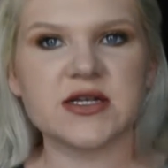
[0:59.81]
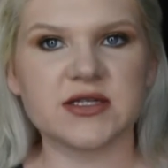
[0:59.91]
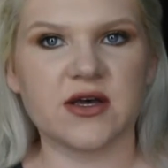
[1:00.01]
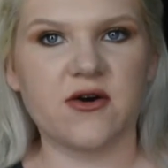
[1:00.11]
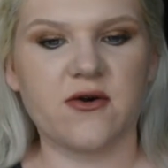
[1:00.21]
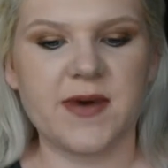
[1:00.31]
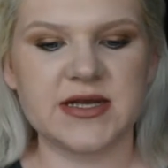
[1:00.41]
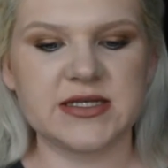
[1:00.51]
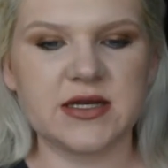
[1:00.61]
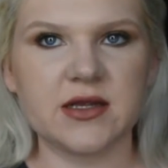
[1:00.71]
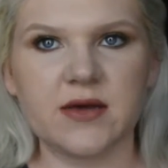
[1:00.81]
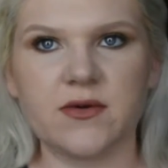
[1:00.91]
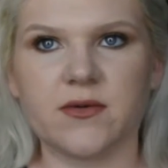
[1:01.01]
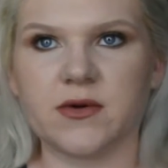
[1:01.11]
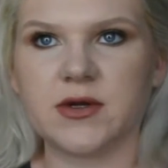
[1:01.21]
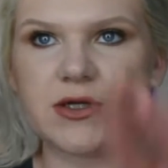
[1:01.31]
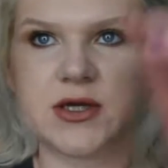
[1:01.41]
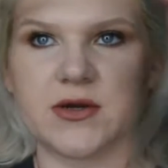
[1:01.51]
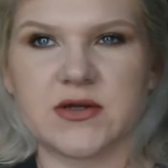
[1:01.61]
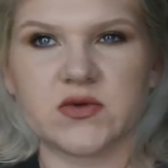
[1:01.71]
So basically what we're going to
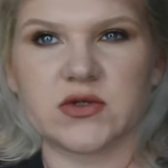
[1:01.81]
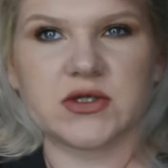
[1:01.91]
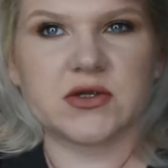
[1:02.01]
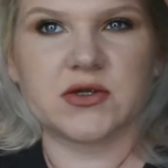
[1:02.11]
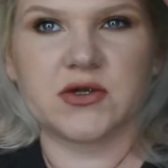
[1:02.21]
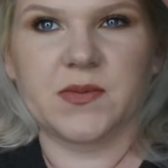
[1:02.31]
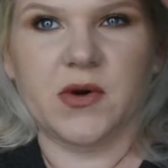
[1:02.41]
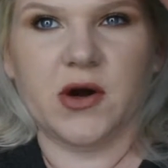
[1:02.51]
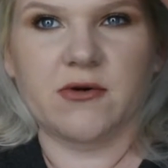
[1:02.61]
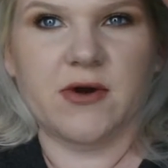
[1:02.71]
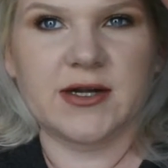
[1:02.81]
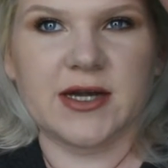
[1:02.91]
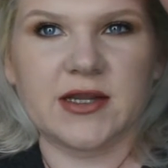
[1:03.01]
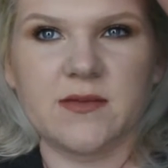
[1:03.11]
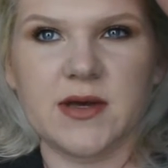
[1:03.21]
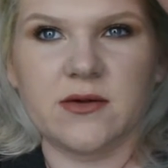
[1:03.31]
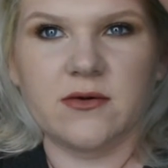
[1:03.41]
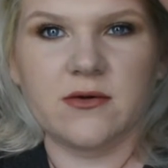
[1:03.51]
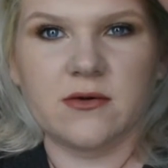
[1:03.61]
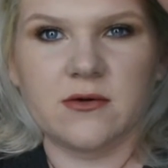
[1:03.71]
do is we're just going to do a part right down the
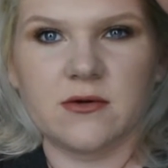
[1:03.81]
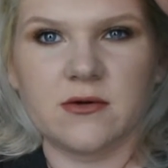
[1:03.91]
middle.